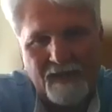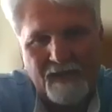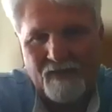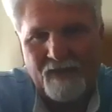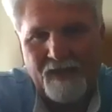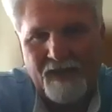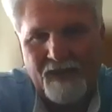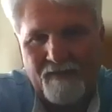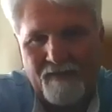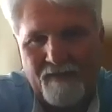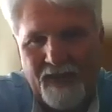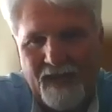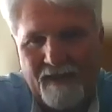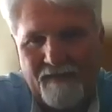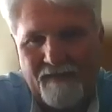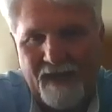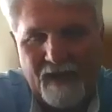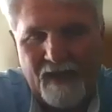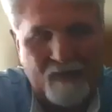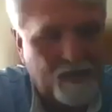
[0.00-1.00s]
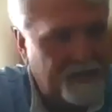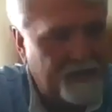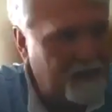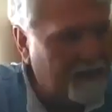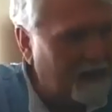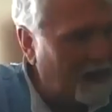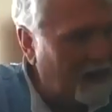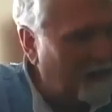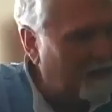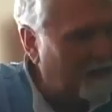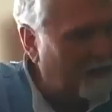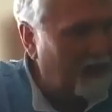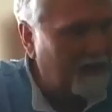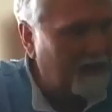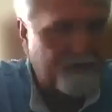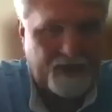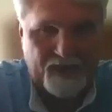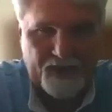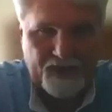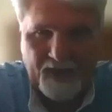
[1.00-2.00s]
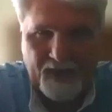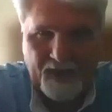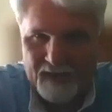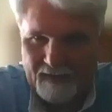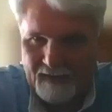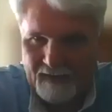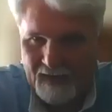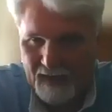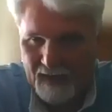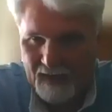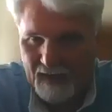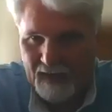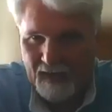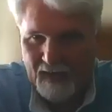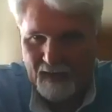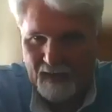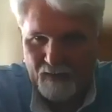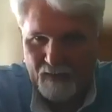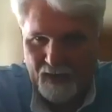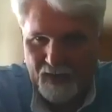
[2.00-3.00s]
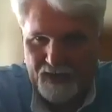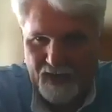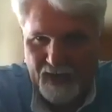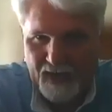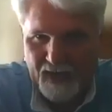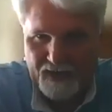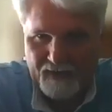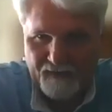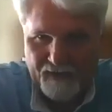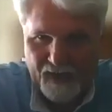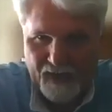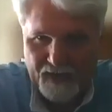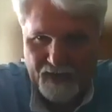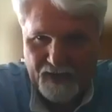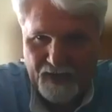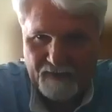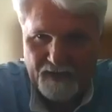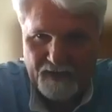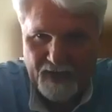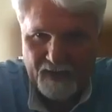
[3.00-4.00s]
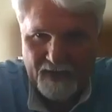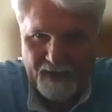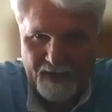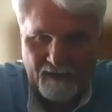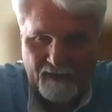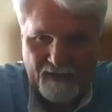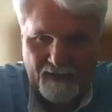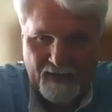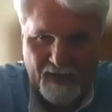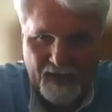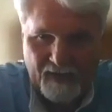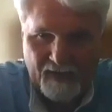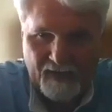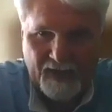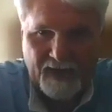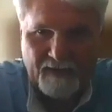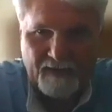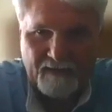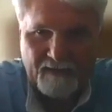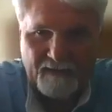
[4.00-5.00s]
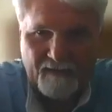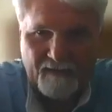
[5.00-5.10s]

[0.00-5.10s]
We're going to make it available with your help, and I appreciate it. Appreciate your friendship, Jimmy. Love you dearly.